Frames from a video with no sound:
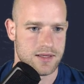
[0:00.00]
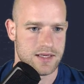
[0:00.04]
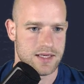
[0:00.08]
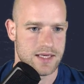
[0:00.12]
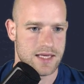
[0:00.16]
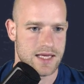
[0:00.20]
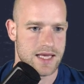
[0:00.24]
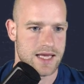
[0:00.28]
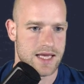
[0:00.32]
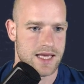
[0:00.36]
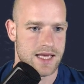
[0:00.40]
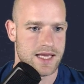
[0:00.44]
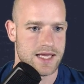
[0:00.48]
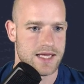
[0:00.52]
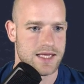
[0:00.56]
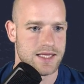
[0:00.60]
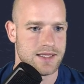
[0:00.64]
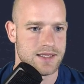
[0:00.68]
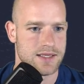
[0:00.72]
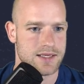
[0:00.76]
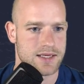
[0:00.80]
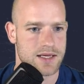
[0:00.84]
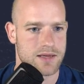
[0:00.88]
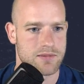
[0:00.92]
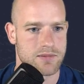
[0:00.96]

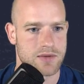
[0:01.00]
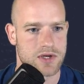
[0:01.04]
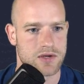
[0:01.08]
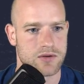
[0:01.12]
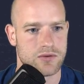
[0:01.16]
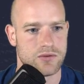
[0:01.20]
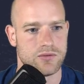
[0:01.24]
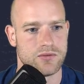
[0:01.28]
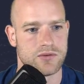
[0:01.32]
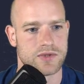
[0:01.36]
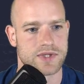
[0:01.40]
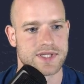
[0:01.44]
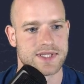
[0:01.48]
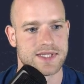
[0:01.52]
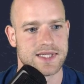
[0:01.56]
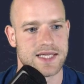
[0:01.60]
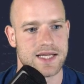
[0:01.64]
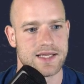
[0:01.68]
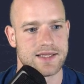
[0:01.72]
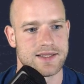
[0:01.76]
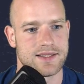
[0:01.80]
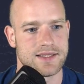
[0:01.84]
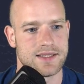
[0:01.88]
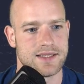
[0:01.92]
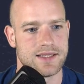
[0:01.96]
and I'm gonna do a
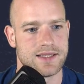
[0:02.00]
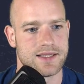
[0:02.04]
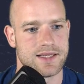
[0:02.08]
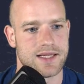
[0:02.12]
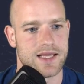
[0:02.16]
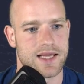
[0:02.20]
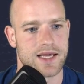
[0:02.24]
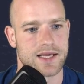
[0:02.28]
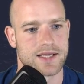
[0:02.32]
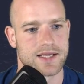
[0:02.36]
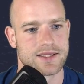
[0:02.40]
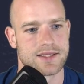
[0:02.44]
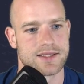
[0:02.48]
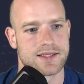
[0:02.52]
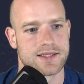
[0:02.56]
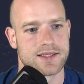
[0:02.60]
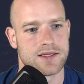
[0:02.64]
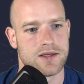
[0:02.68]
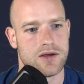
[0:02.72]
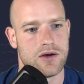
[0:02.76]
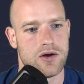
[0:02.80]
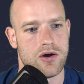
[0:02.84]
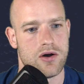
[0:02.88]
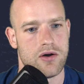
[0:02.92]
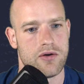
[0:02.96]
set index
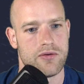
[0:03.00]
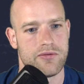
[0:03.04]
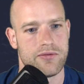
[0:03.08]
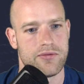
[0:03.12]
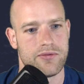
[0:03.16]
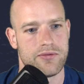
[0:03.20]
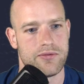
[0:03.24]
of